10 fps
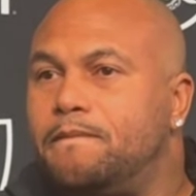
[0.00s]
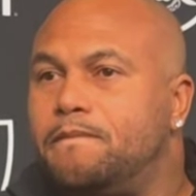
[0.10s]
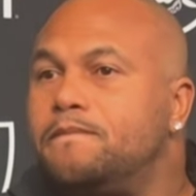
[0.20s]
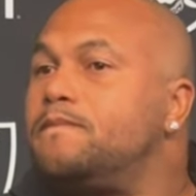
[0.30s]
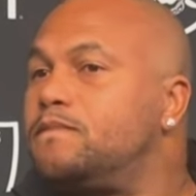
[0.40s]

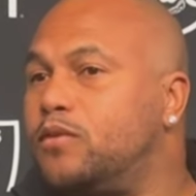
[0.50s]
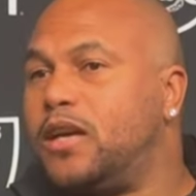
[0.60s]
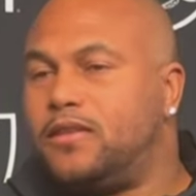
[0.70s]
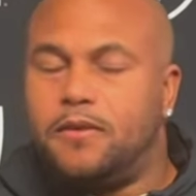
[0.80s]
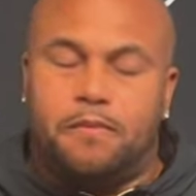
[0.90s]
he's this
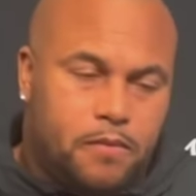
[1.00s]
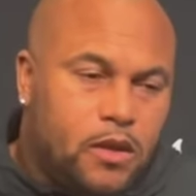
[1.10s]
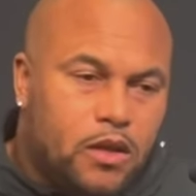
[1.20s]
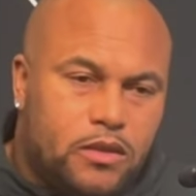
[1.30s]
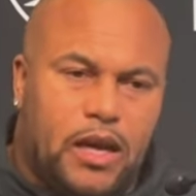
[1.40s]
gentleman.
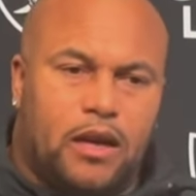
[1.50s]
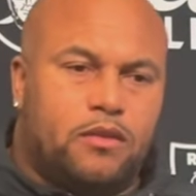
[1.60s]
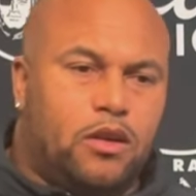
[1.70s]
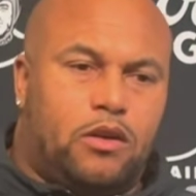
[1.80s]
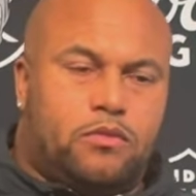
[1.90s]
Yeah,
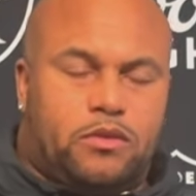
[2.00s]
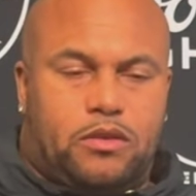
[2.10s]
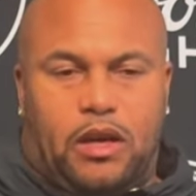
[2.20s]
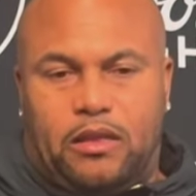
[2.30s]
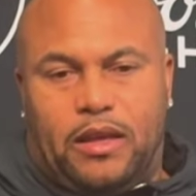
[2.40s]
no,
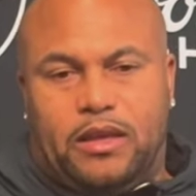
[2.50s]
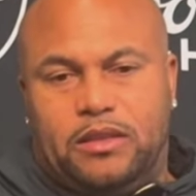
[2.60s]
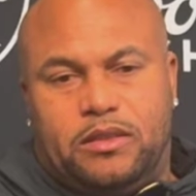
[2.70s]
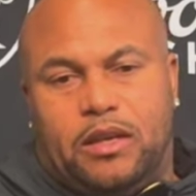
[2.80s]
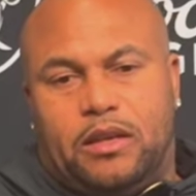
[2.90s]
I think
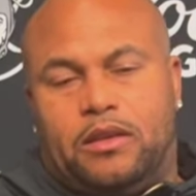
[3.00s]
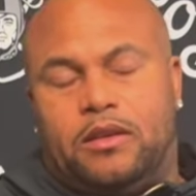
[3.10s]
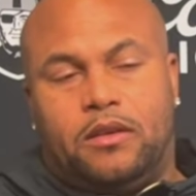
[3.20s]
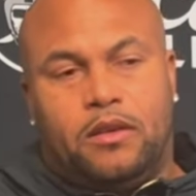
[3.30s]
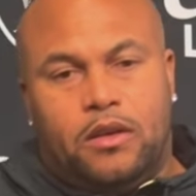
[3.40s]
he's done a
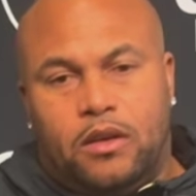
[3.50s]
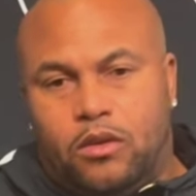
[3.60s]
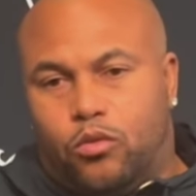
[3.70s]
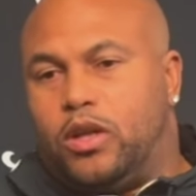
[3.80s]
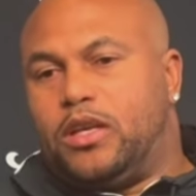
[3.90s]

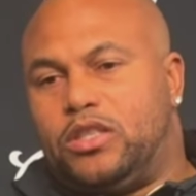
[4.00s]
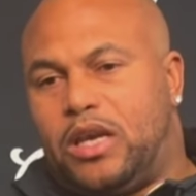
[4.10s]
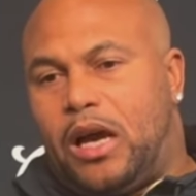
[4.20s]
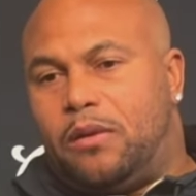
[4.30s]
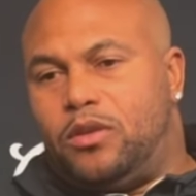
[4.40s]
really good
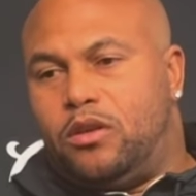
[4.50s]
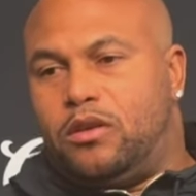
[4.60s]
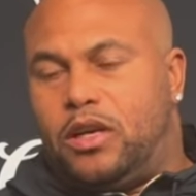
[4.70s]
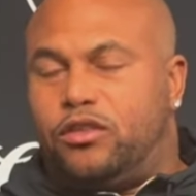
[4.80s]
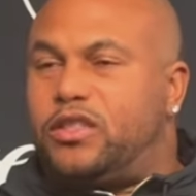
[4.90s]
job, you
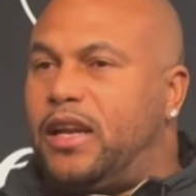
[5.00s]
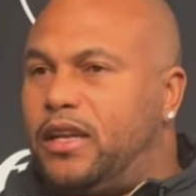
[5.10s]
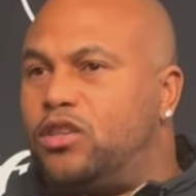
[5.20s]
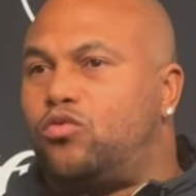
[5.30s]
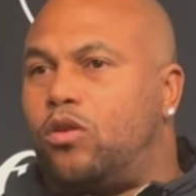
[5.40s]
know, understanding
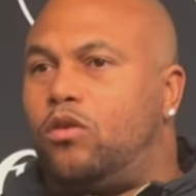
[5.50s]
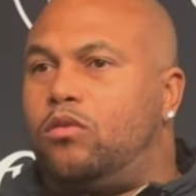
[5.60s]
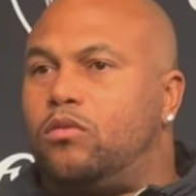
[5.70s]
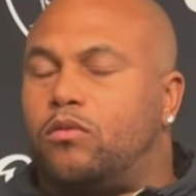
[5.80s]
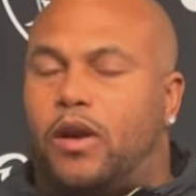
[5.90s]
his role,
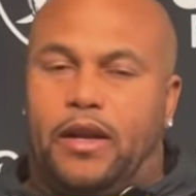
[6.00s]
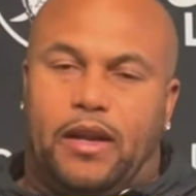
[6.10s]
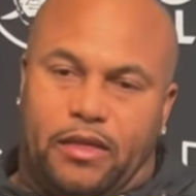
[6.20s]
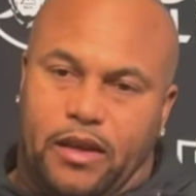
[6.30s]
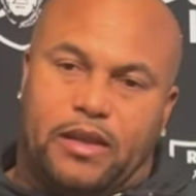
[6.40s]
right?
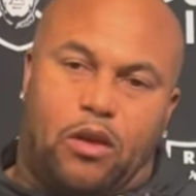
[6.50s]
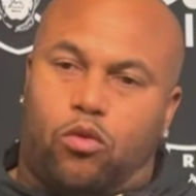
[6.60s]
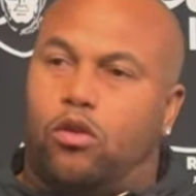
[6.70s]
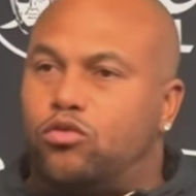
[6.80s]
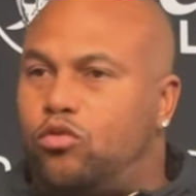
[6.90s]
And I think that
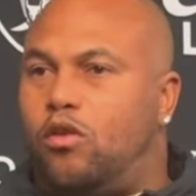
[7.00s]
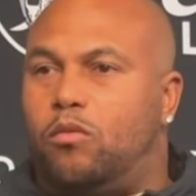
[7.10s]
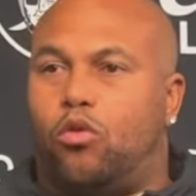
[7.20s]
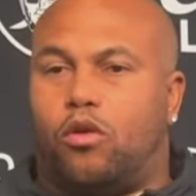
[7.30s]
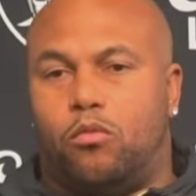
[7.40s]
role is growing
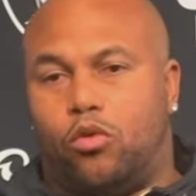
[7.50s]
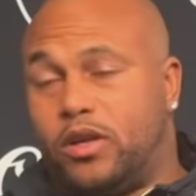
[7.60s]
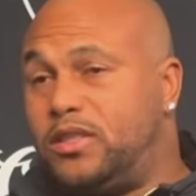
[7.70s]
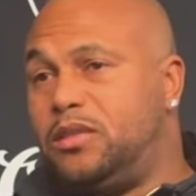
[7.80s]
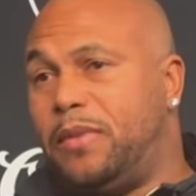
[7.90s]
more and more
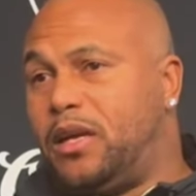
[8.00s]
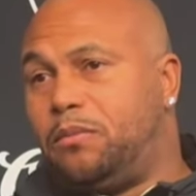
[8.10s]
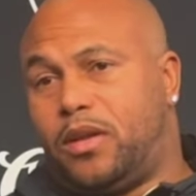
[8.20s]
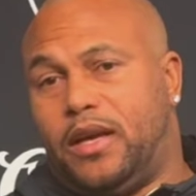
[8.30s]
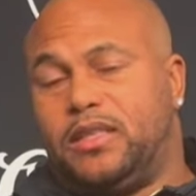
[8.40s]
as he's making
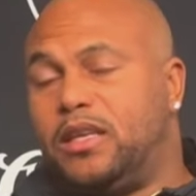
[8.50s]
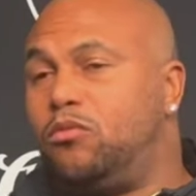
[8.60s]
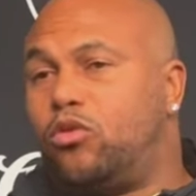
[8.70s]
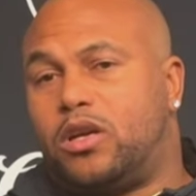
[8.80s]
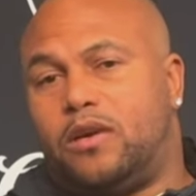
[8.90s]
plays and
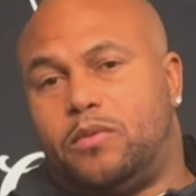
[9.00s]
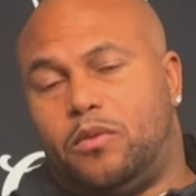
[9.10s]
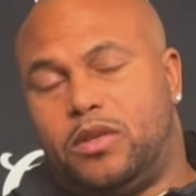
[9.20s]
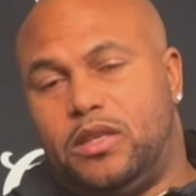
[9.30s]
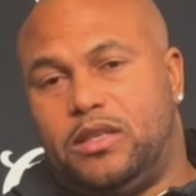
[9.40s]
getting more
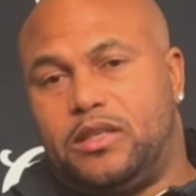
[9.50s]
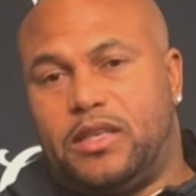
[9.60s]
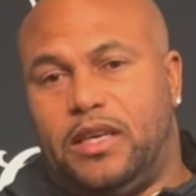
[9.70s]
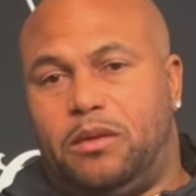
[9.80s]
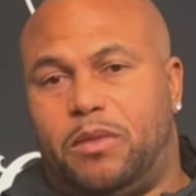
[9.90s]
comfortable within the
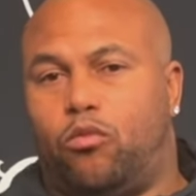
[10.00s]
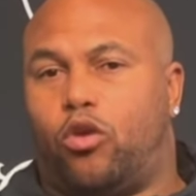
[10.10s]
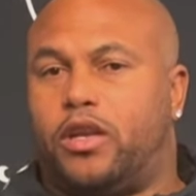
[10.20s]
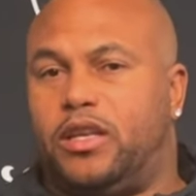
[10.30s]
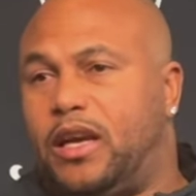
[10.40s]
scheme and
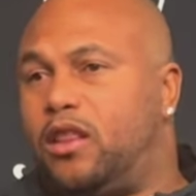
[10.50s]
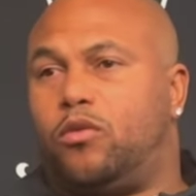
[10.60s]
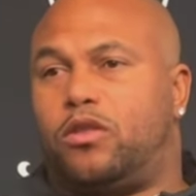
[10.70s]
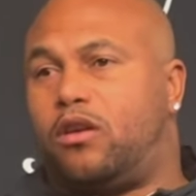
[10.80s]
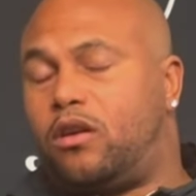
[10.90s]
working together
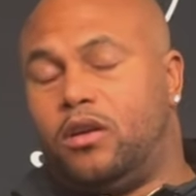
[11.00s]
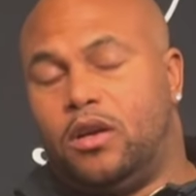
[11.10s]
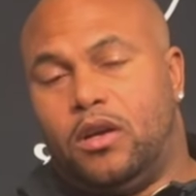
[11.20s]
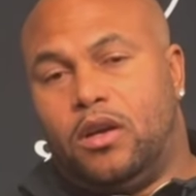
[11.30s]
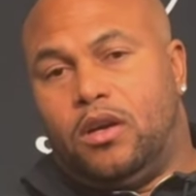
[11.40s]
with our
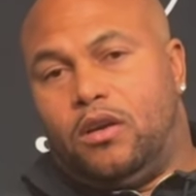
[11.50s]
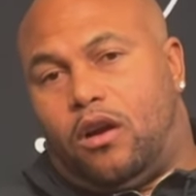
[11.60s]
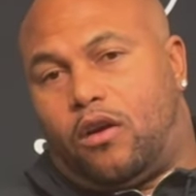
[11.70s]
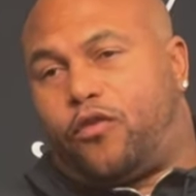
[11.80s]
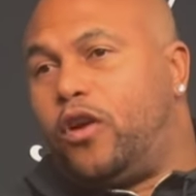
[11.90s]

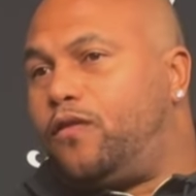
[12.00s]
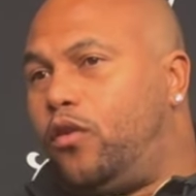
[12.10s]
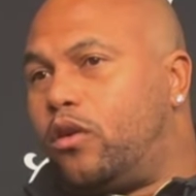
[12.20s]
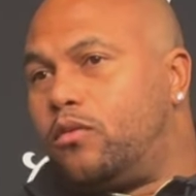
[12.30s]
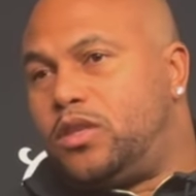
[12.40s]
front
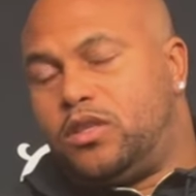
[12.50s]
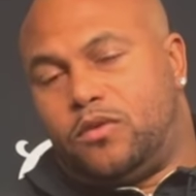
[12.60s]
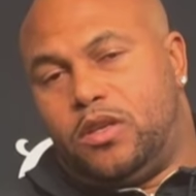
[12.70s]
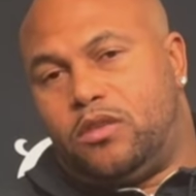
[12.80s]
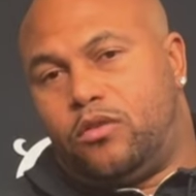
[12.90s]
four, which is
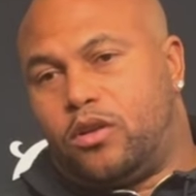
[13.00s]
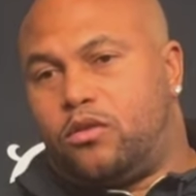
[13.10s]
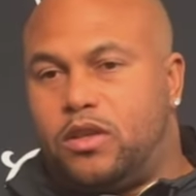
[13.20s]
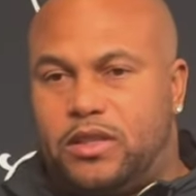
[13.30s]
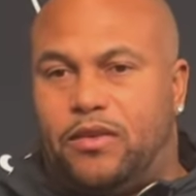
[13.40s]
really
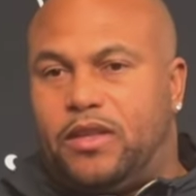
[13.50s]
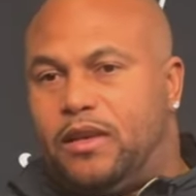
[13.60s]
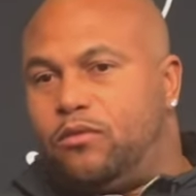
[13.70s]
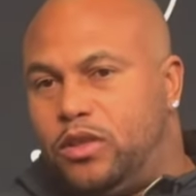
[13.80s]
critical because everything